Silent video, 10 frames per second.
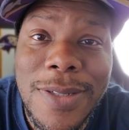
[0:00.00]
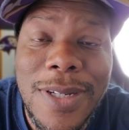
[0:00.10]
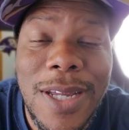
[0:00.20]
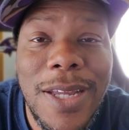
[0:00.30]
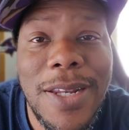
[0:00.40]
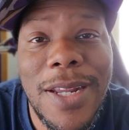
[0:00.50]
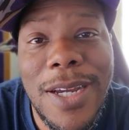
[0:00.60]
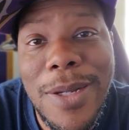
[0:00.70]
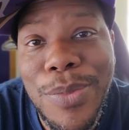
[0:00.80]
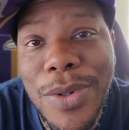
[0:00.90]
had
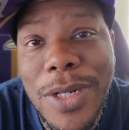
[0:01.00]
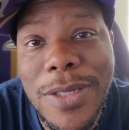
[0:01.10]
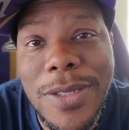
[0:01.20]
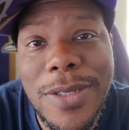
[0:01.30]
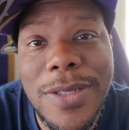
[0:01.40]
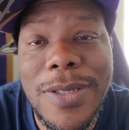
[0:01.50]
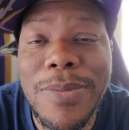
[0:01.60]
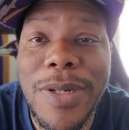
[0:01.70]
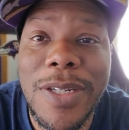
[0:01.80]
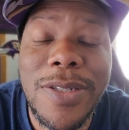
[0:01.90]
nine pressures,
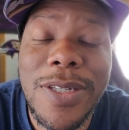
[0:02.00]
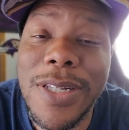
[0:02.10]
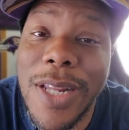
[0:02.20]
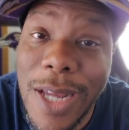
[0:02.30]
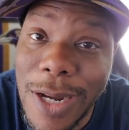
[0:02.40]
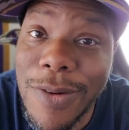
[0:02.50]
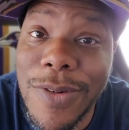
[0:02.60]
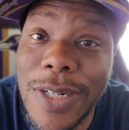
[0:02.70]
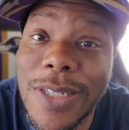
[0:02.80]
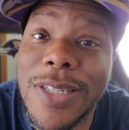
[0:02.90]
but you see now
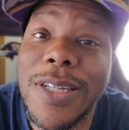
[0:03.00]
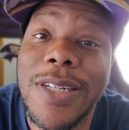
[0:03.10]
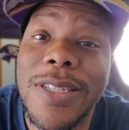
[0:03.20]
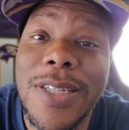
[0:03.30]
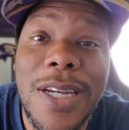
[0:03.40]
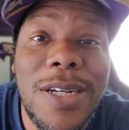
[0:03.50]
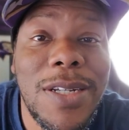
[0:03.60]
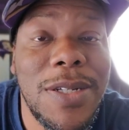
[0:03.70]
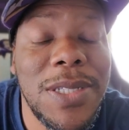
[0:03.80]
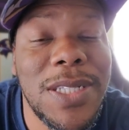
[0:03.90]
Ronnie Stanley is out.
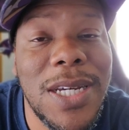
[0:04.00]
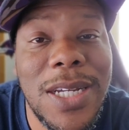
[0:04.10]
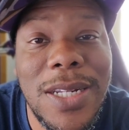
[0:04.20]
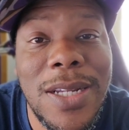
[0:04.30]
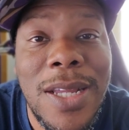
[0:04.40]
He's not.